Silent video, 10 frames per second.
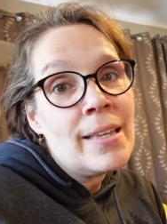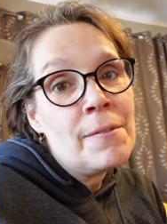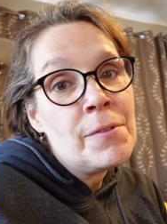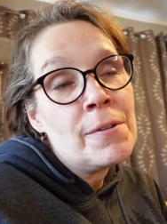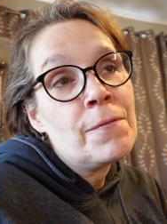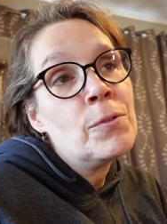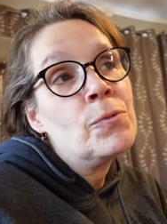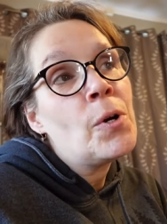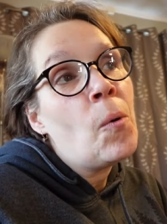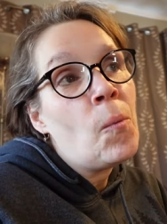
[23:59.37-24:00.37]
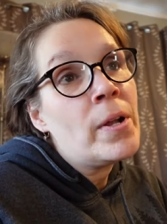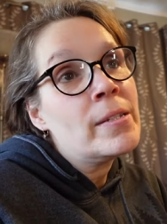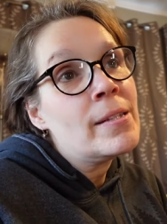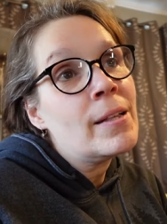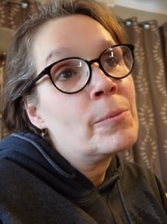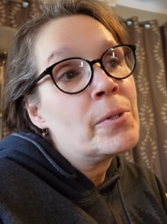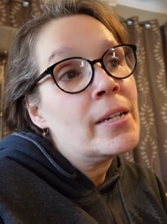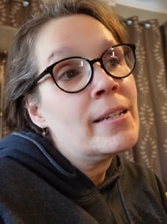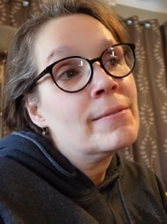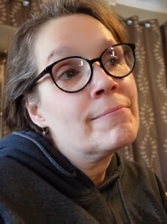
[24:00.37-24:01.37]
Even if you don't want to
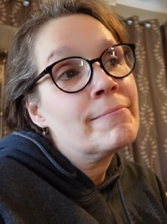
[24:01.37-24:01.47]
celebrate,